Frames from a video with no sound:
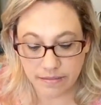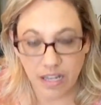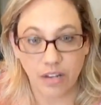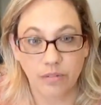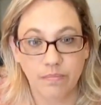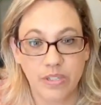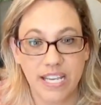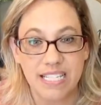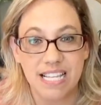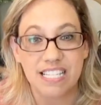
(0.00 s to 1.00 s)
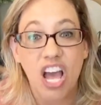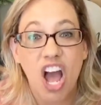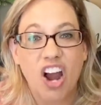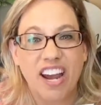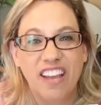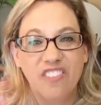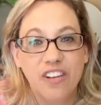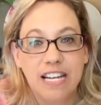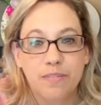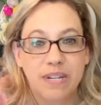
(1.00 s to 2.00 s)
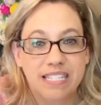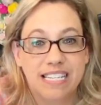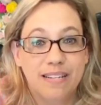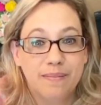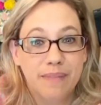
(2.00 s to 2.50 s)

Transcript: Oh, you can see this. All right, if you guys want to see